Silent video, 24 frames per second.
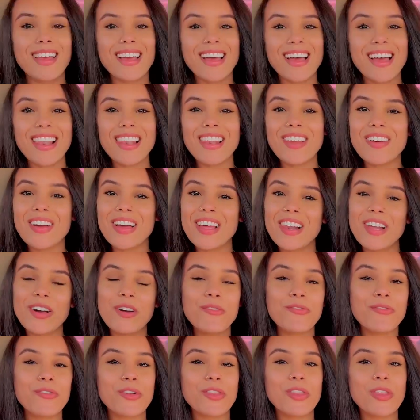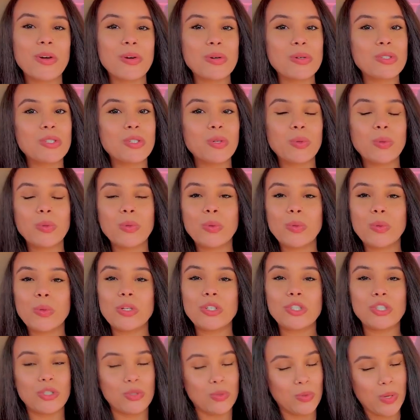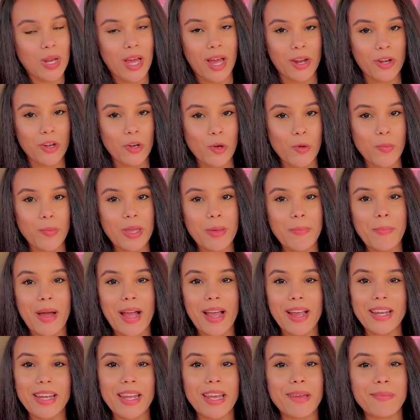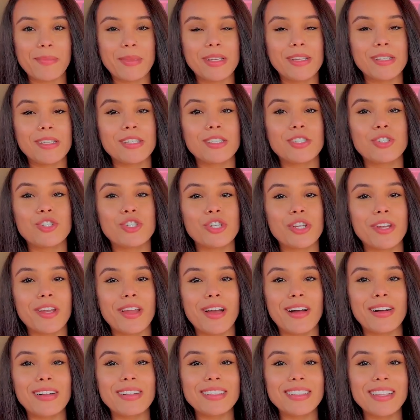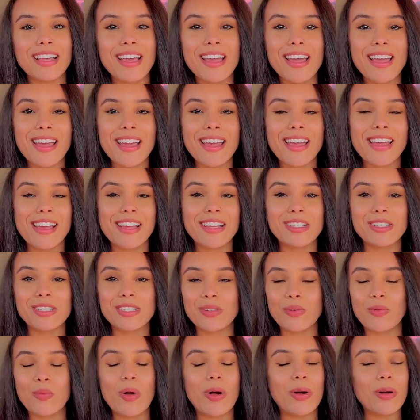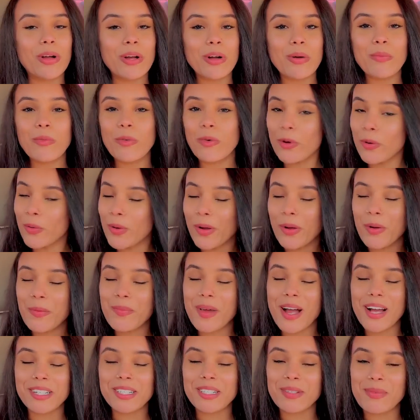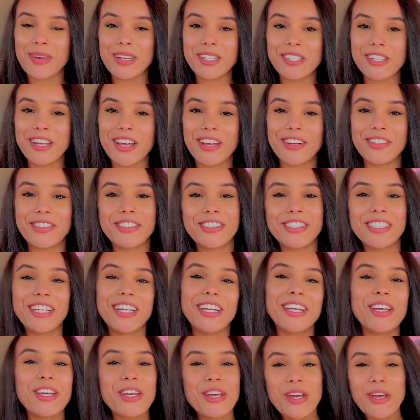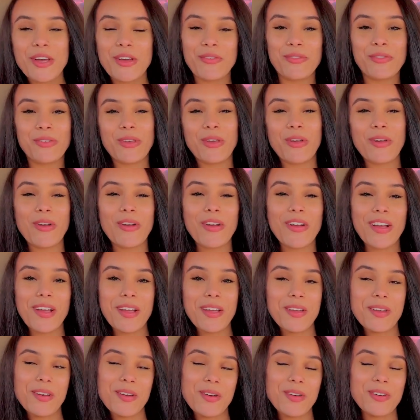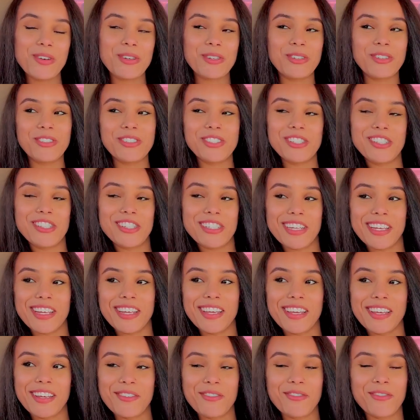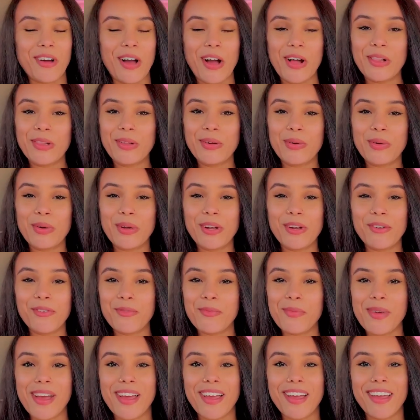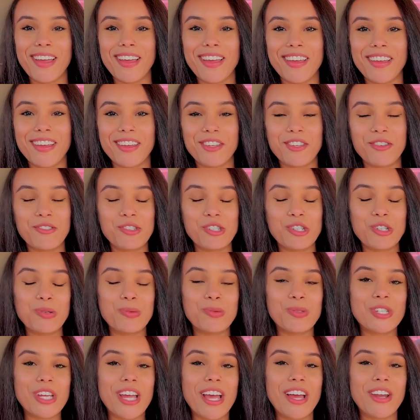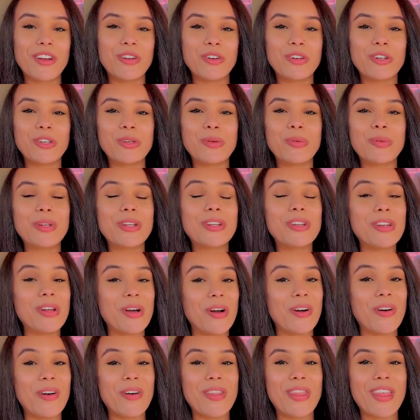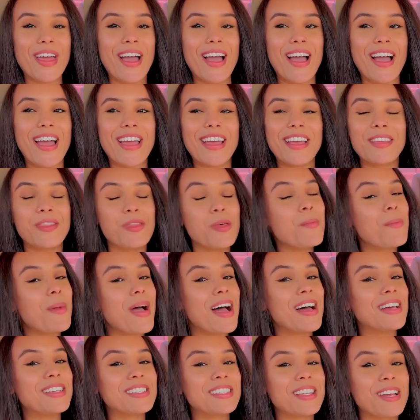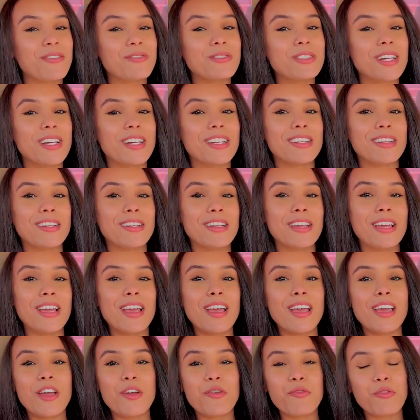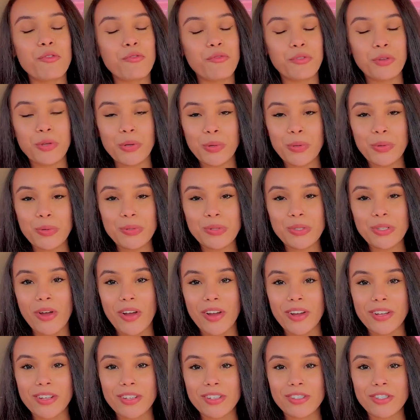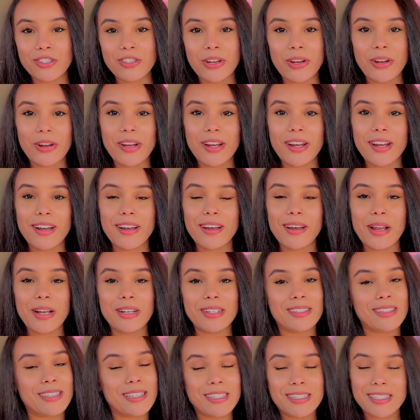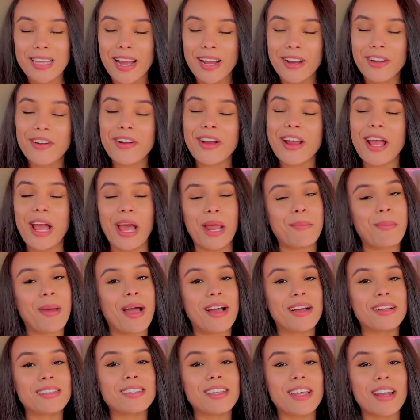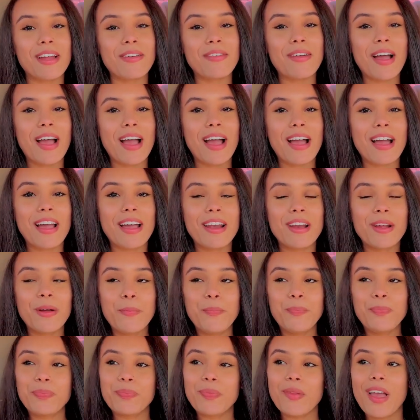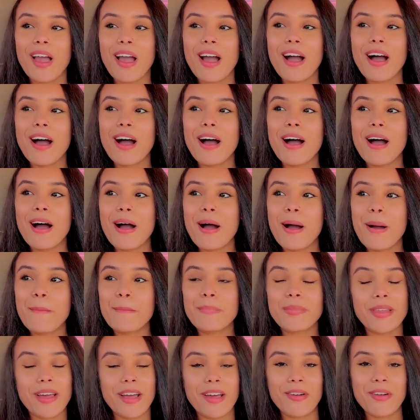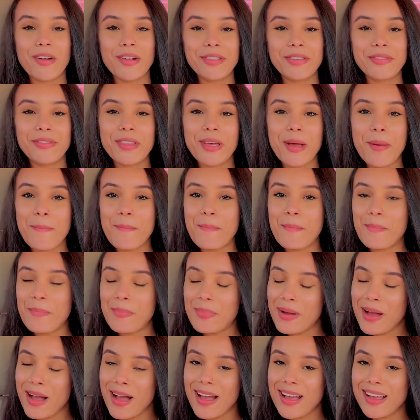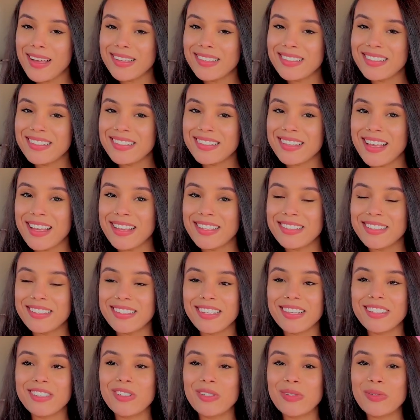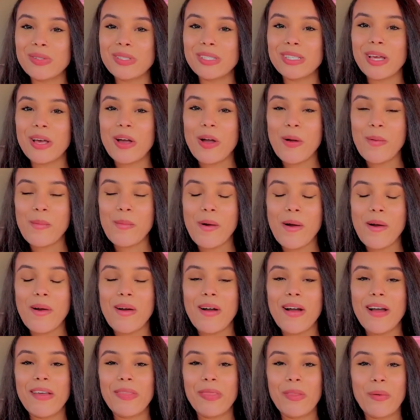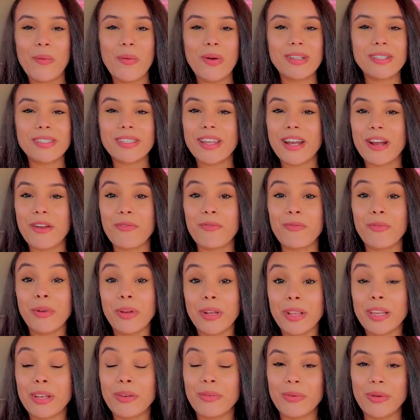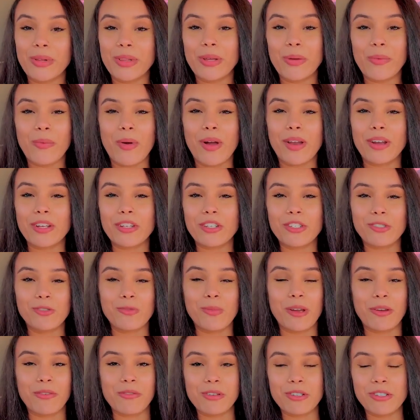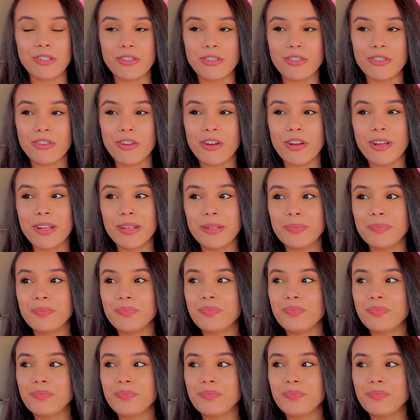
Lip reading: Hello, for those who do not know me, my name is Janelle, and welcome back to my channel. If you're an OG follower of my YouTube channel, you would know that in the past I've done reviews on certain designer handbags that I've had. Not all of them, but I did do some on the ones that I really wanted to do my research on,